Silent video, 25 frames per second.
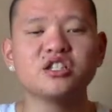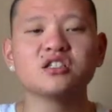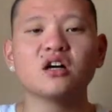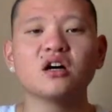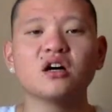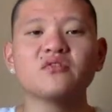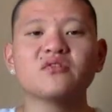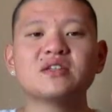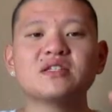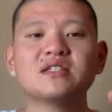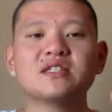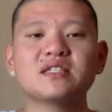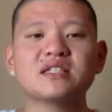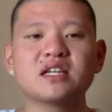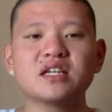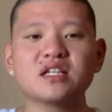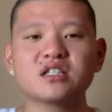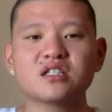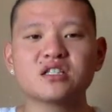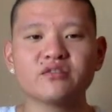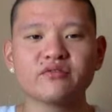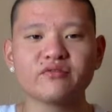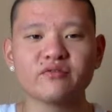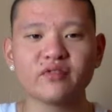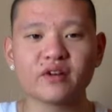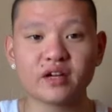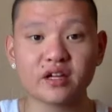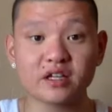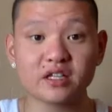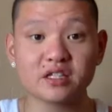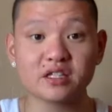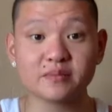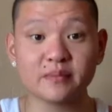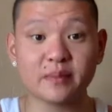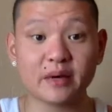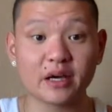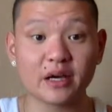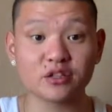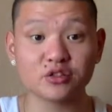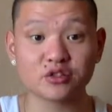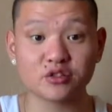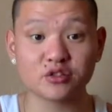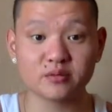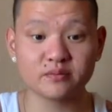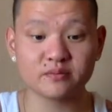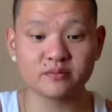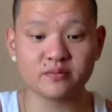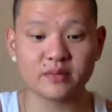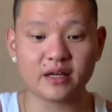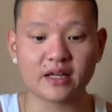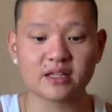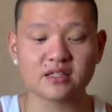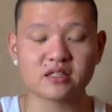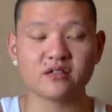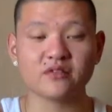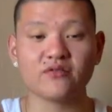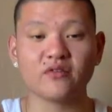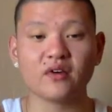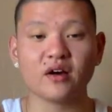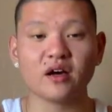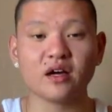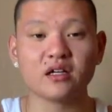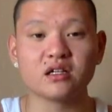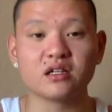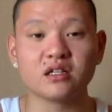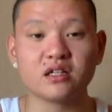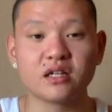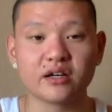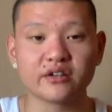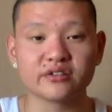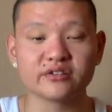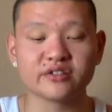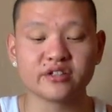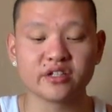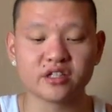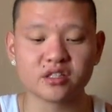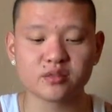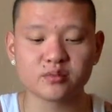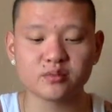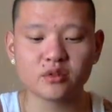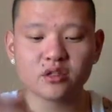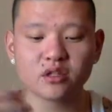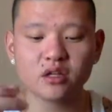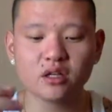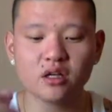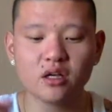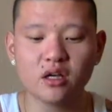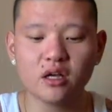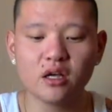on the schizophrenic spectrum as defined in our textbook.